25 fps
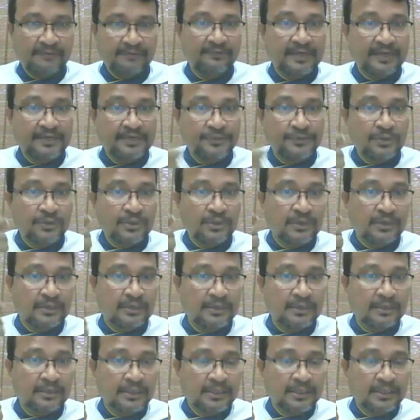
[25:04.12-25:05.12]
when your
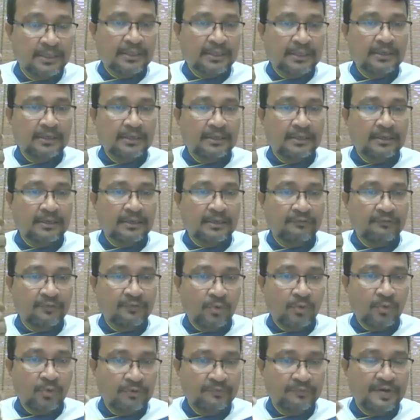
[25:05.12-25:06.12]
uh, uh,
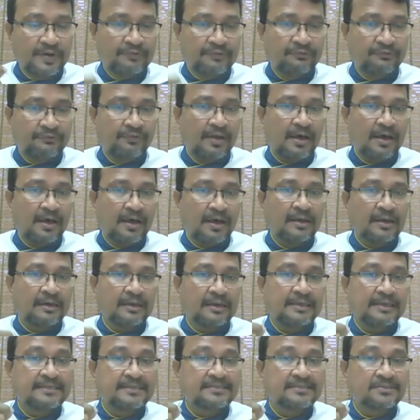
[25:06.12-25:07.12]
whole wheat flour
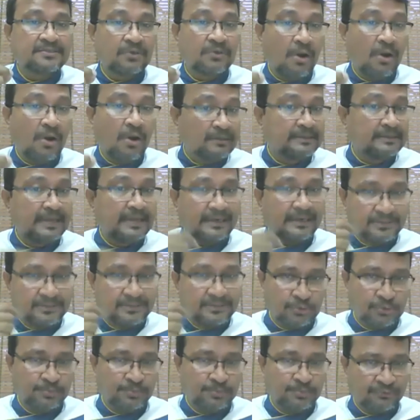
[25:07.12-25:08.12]
is not that
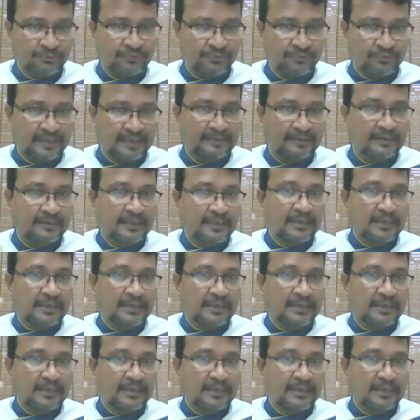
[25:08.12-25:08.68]
super fine,